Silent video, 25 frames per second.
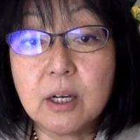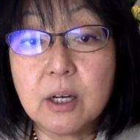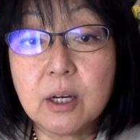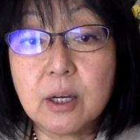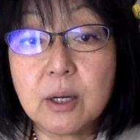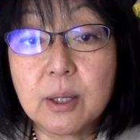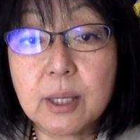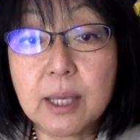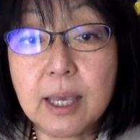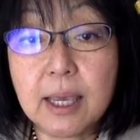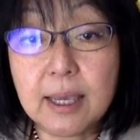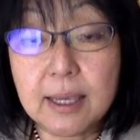
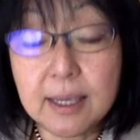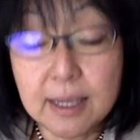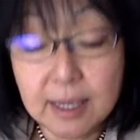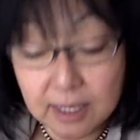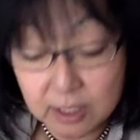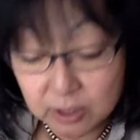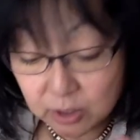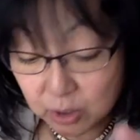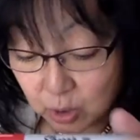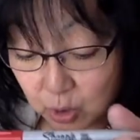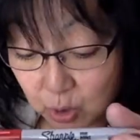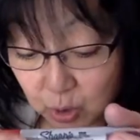Okay,
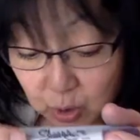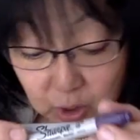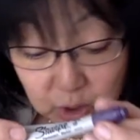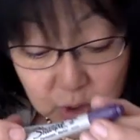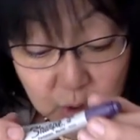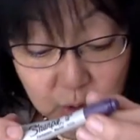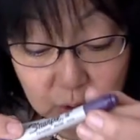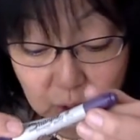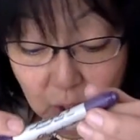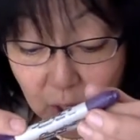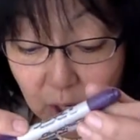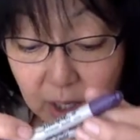so you could
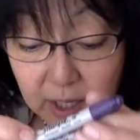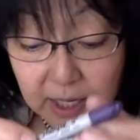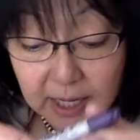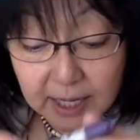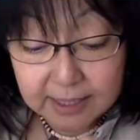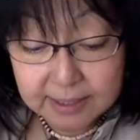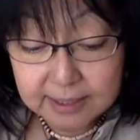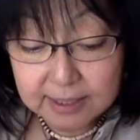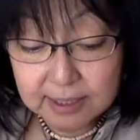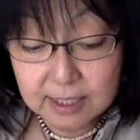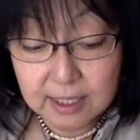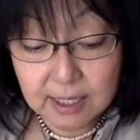use all
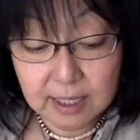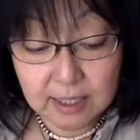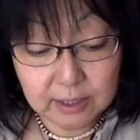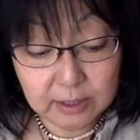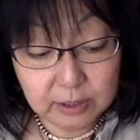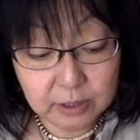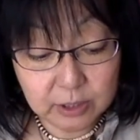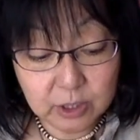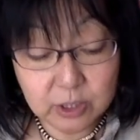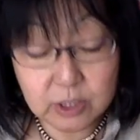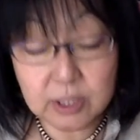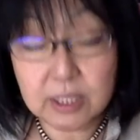kinds of
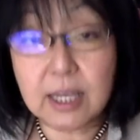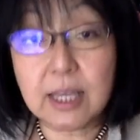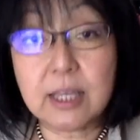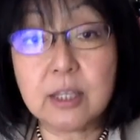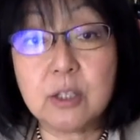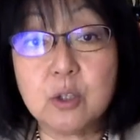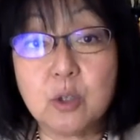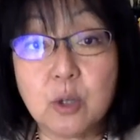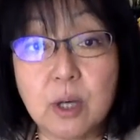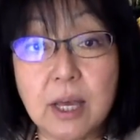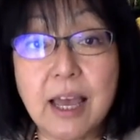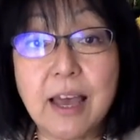colors and
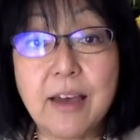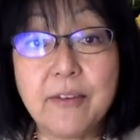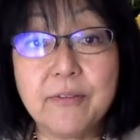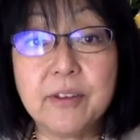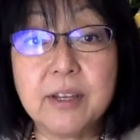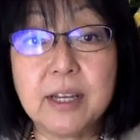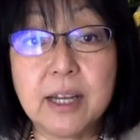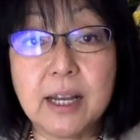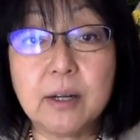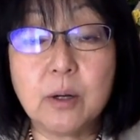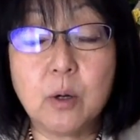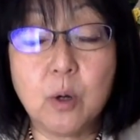you'll have
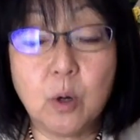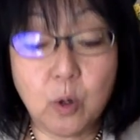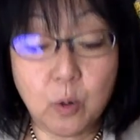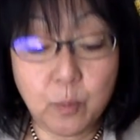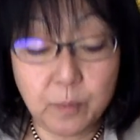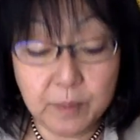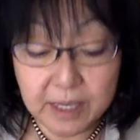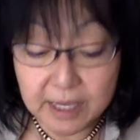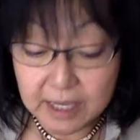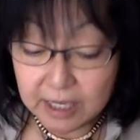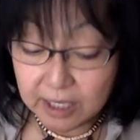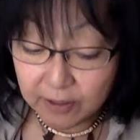it at
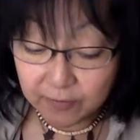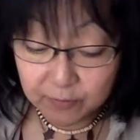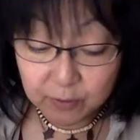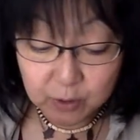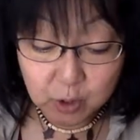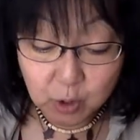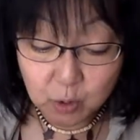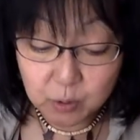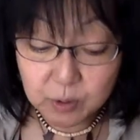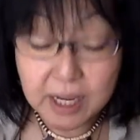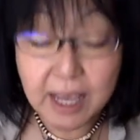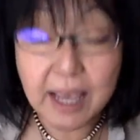home. If you
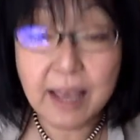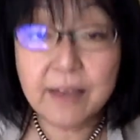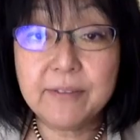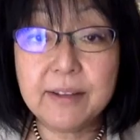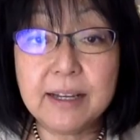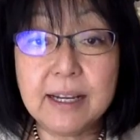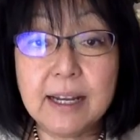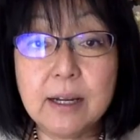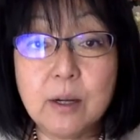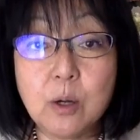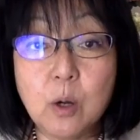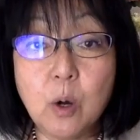don't have
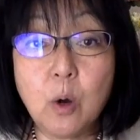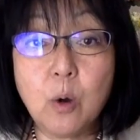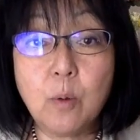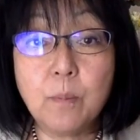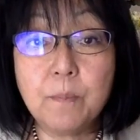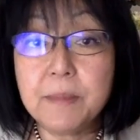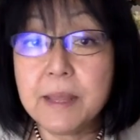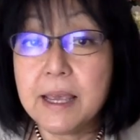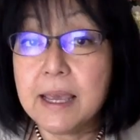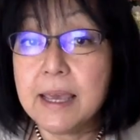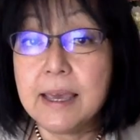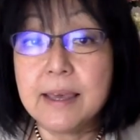it at
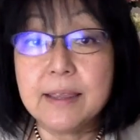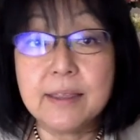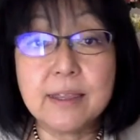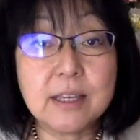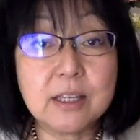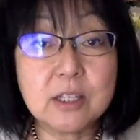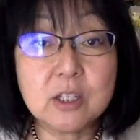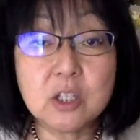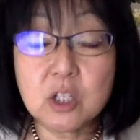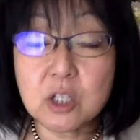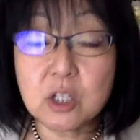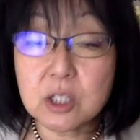home,
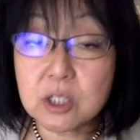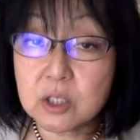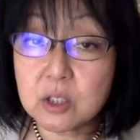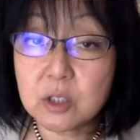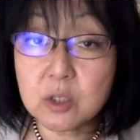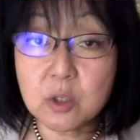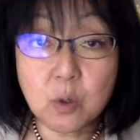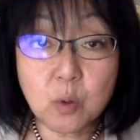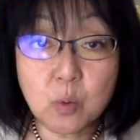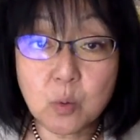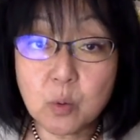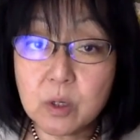then just
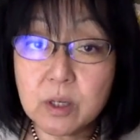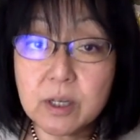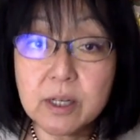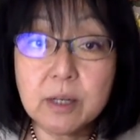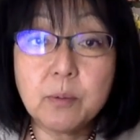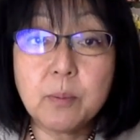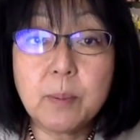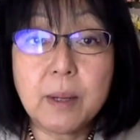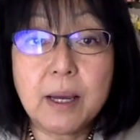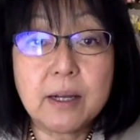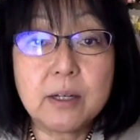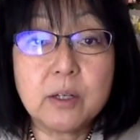don't worry
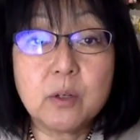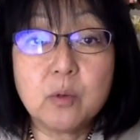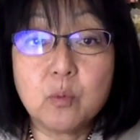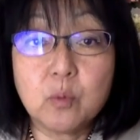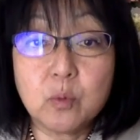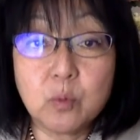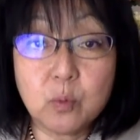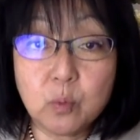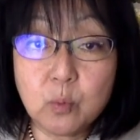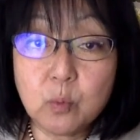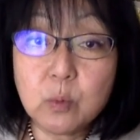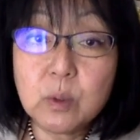about it.
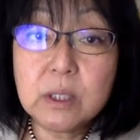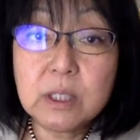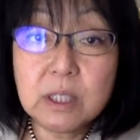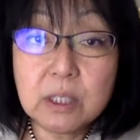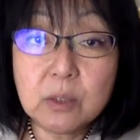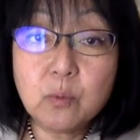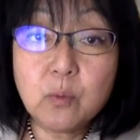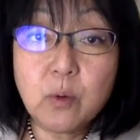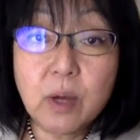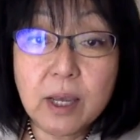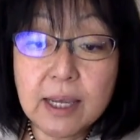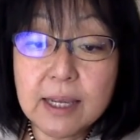We
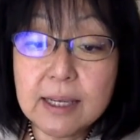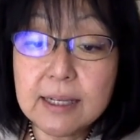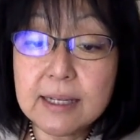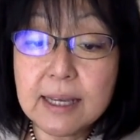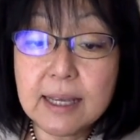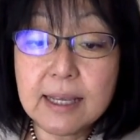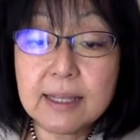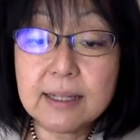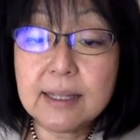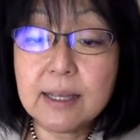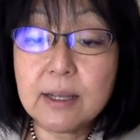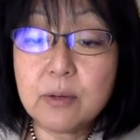can wait,
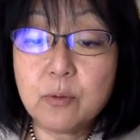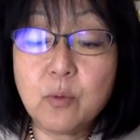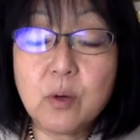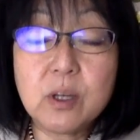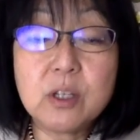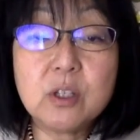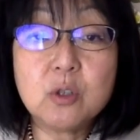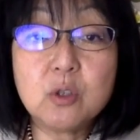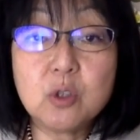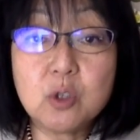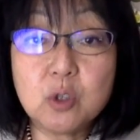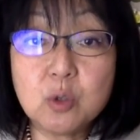and then when
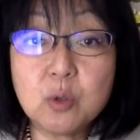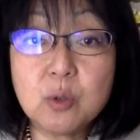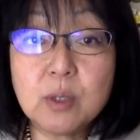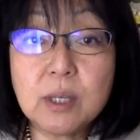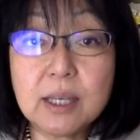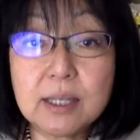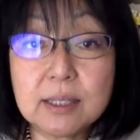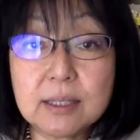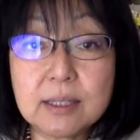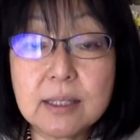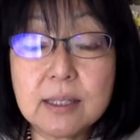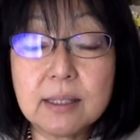you do
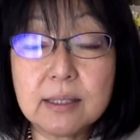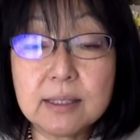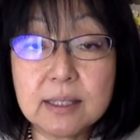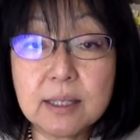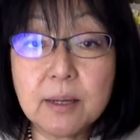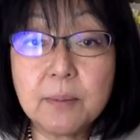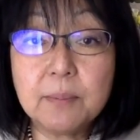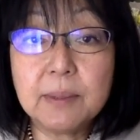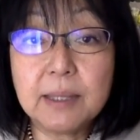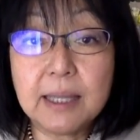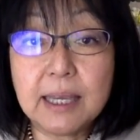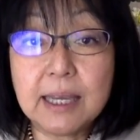get
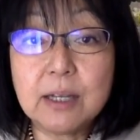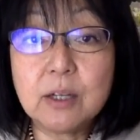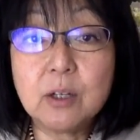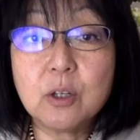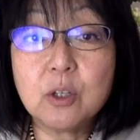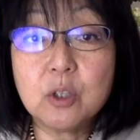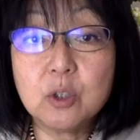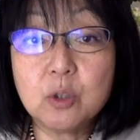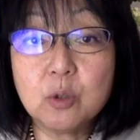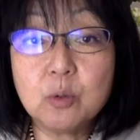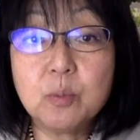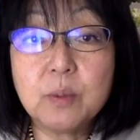some later,
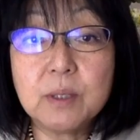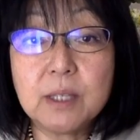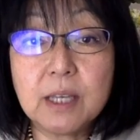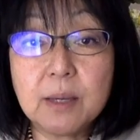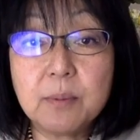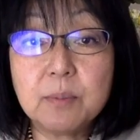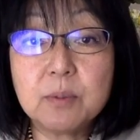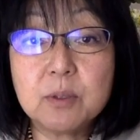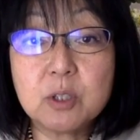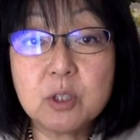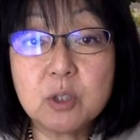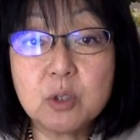you'll be
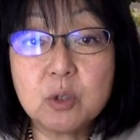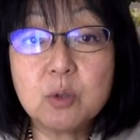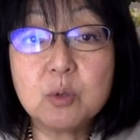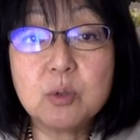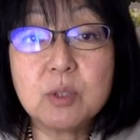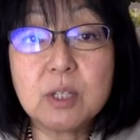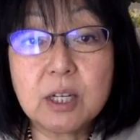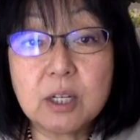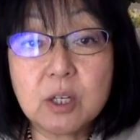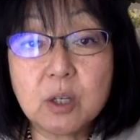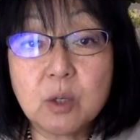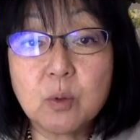able to
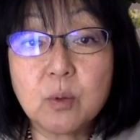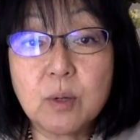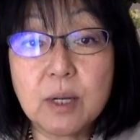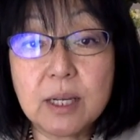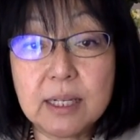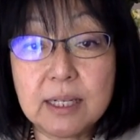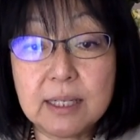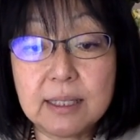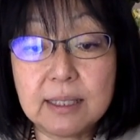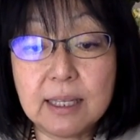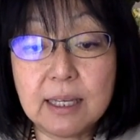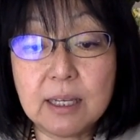decorate
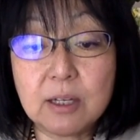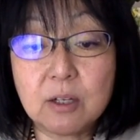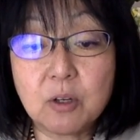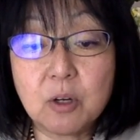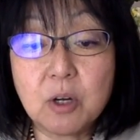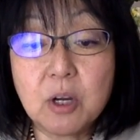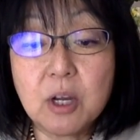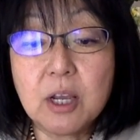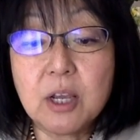it later.